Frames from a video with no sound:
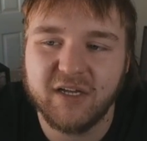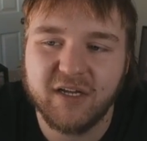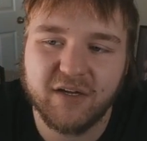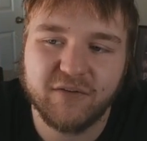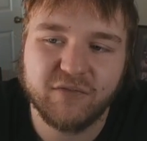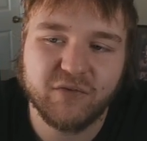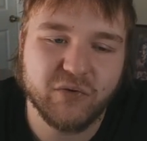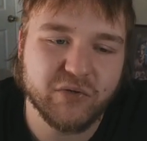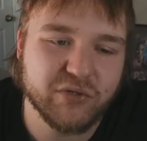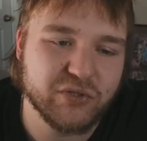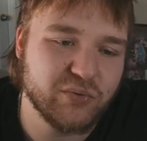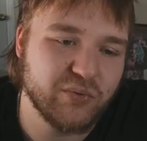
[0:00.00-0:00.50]

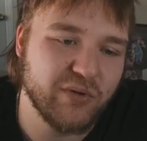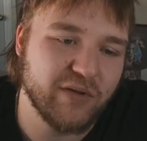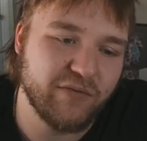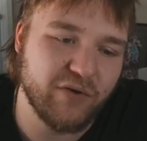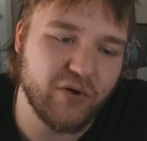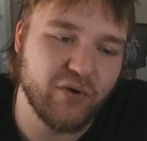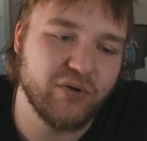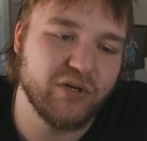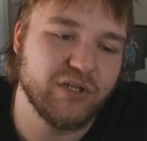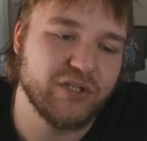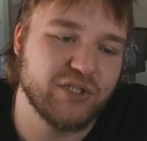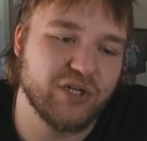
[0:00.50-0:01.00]
Of course, you have
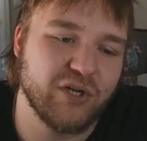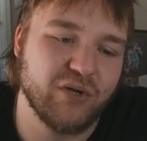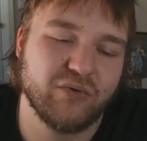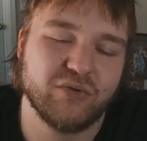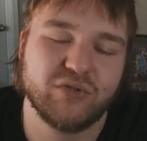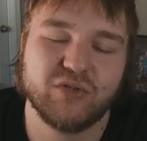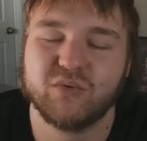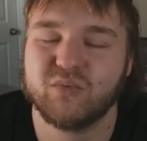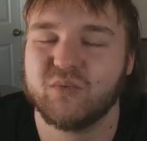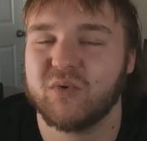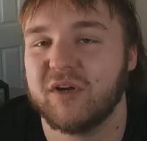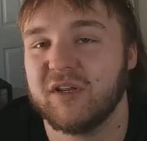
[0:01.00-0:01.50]
Hody
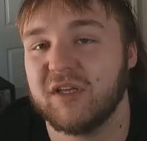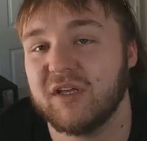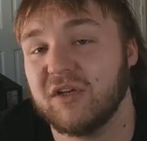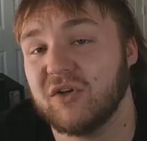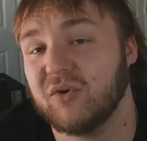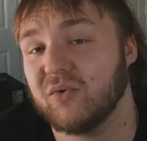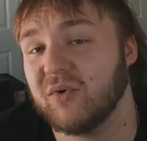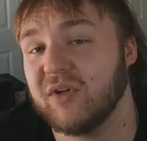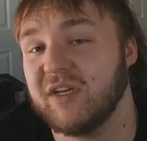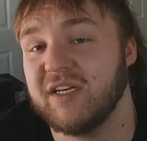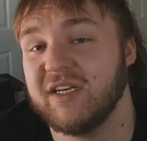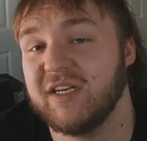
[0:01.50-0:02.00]
Jones. You're running a
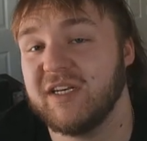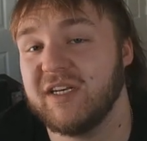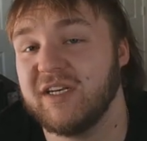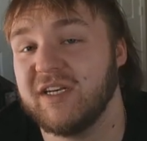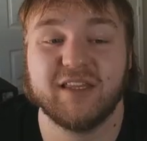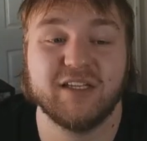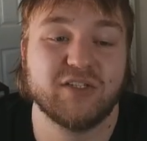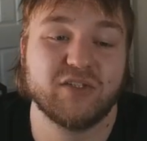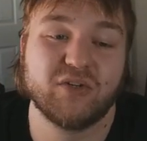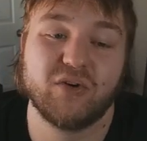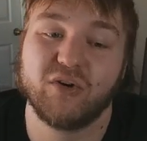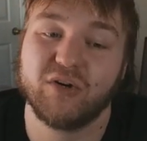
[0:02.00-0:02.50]
green deck.
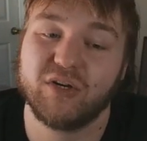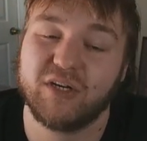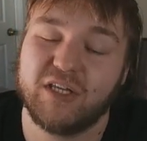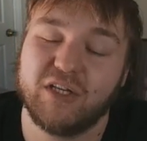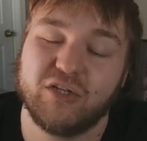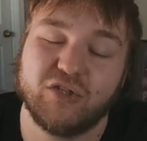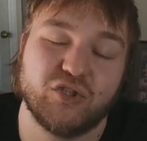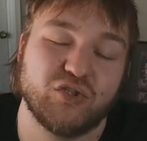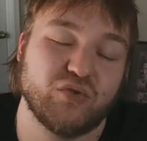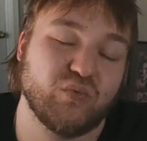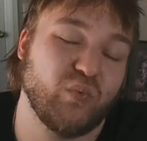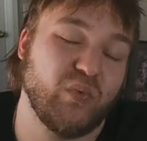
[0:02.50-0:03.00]
This card
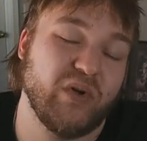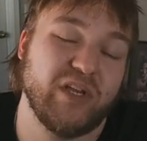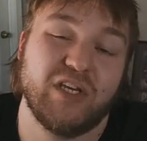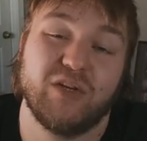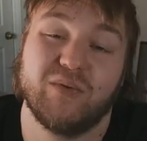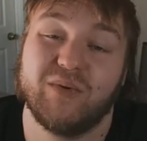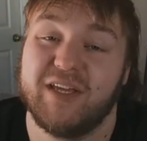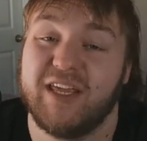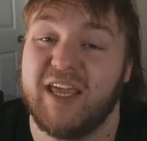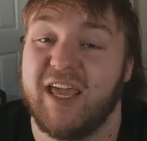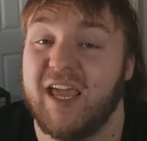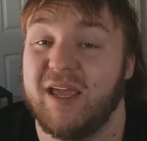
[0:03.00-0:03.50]
can just win
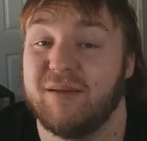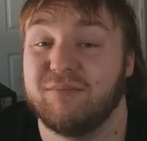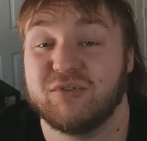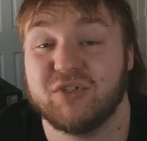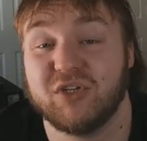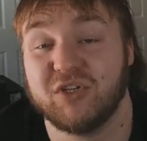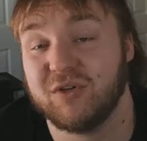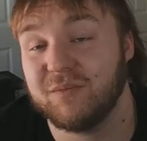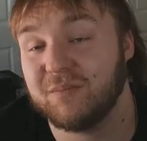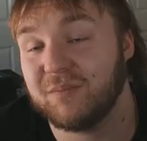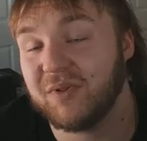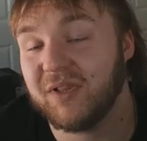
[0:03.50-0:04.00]
you a game,
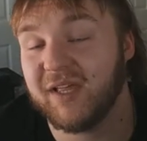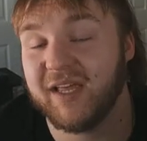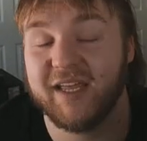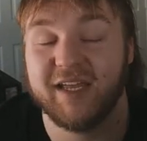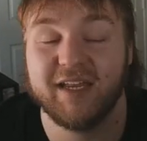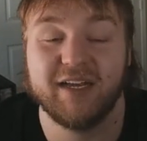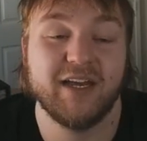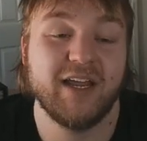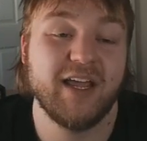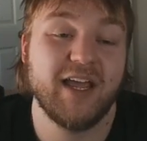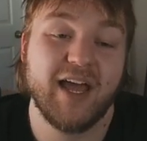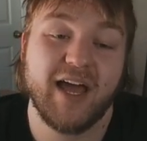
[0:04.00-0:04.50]
so you play
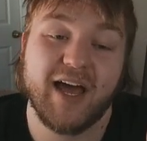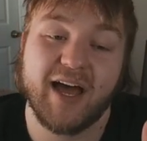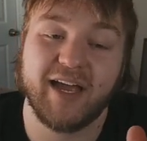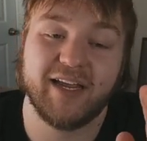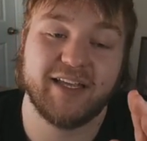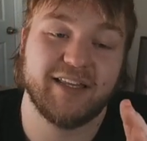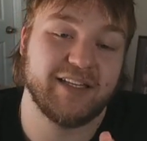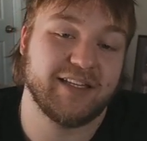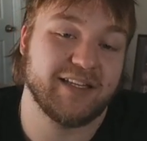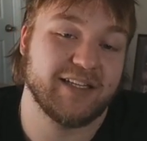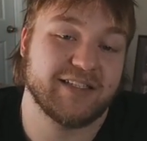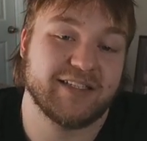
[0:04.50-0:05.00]
it.
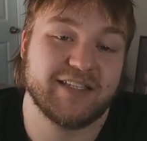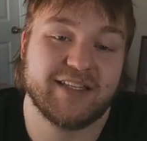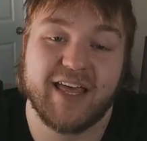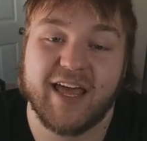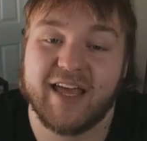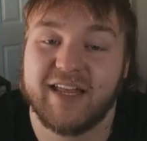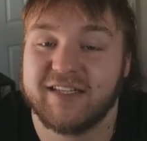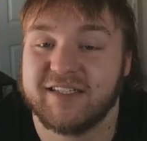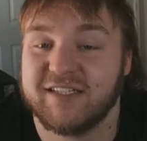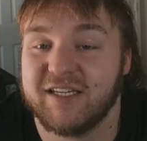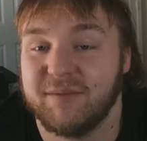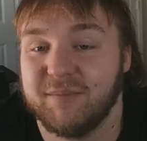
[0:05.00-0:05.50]
I think it's
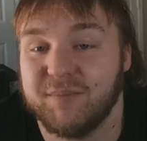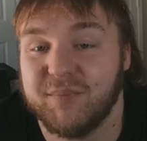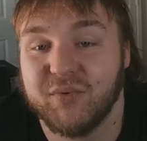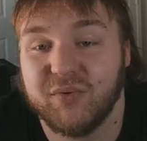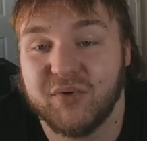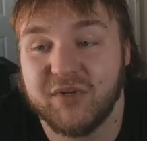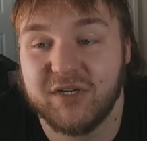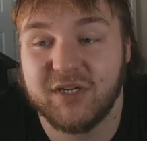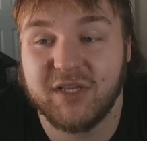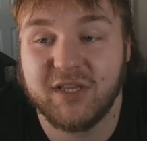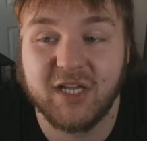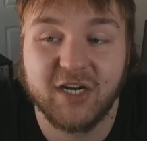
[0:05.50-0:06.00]
that
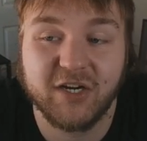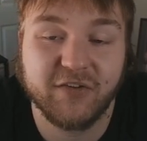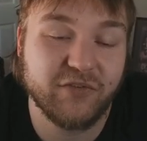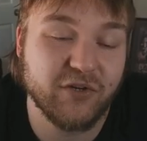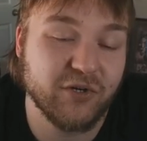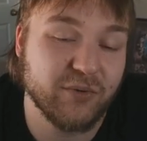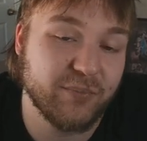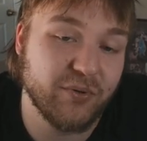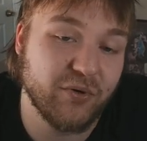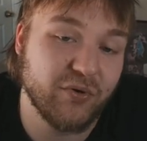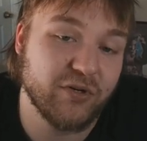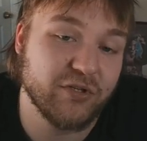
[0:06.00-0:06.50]
simple, and a lot of
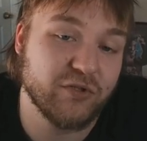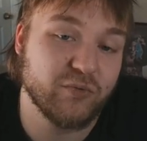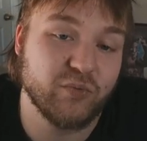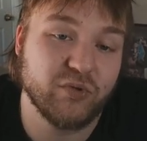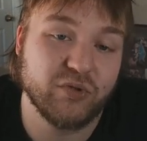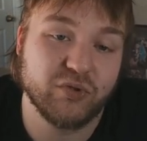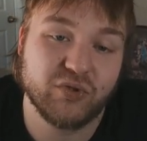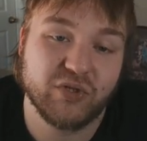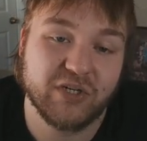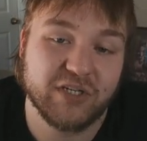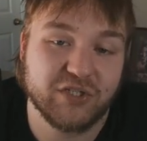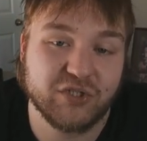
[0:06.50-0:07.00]
your opponents
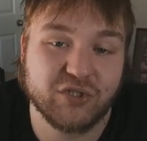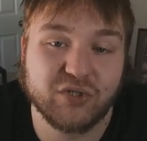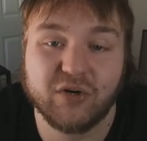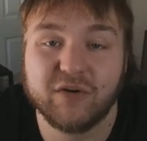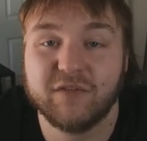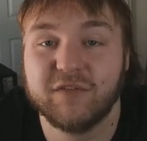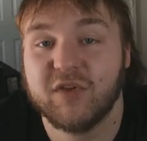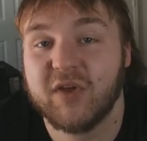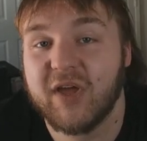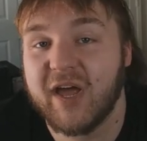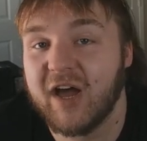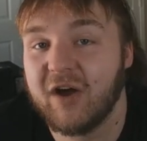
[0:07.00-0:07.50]
will try to
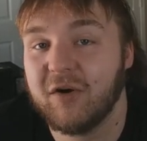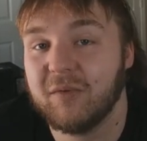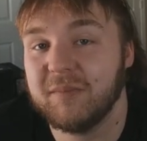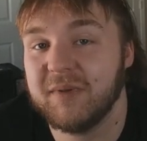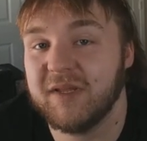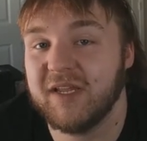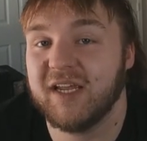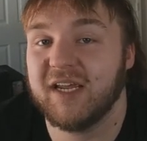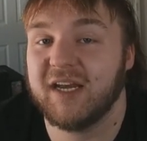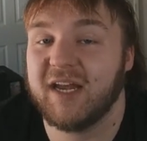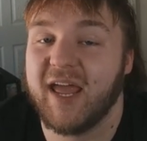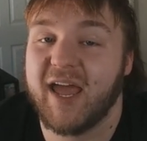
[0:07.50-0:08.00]
starve you out
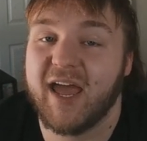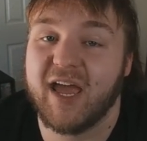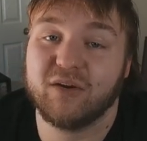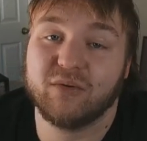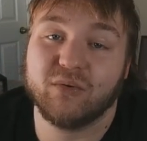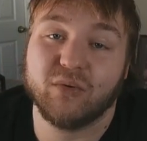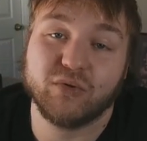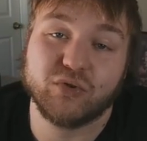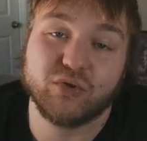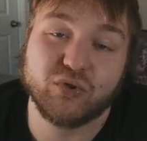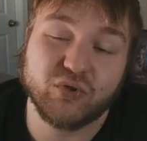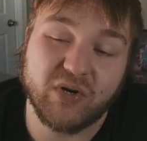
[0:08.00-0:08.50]
being an
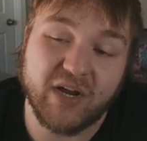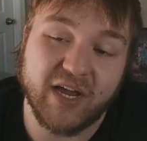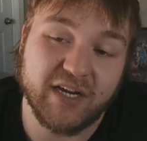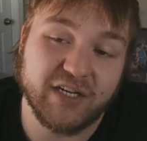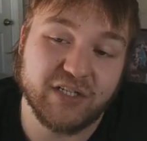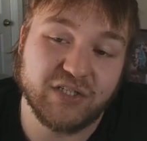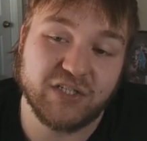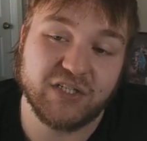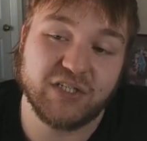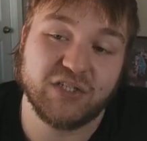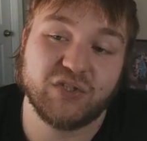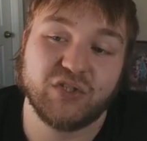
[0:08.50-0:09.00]
aggro
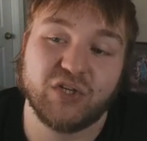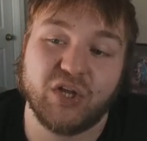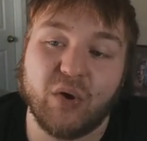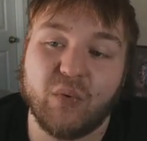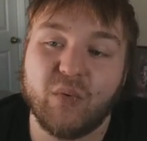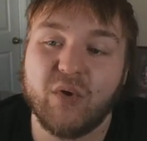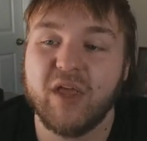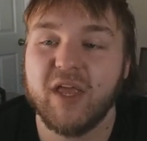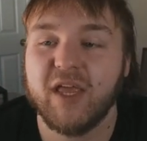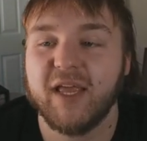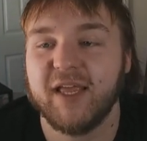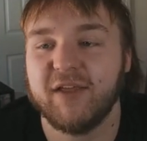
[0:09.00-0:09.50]
strategy,
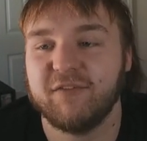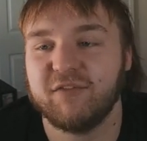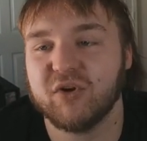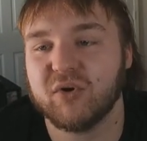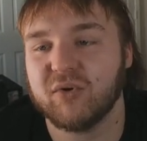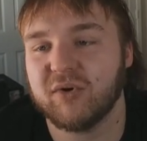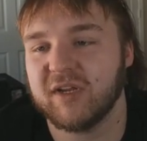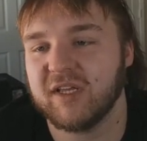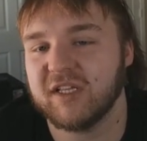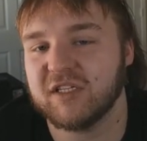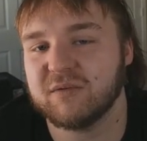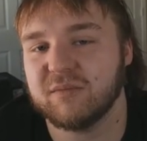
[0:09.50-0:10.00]
so if you're
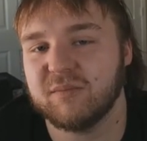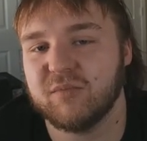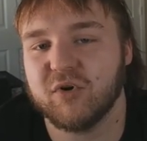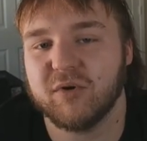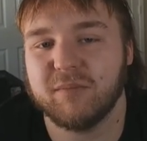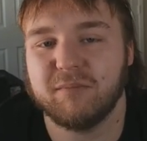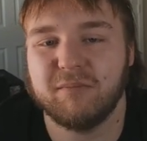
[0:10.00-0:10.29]
going against a more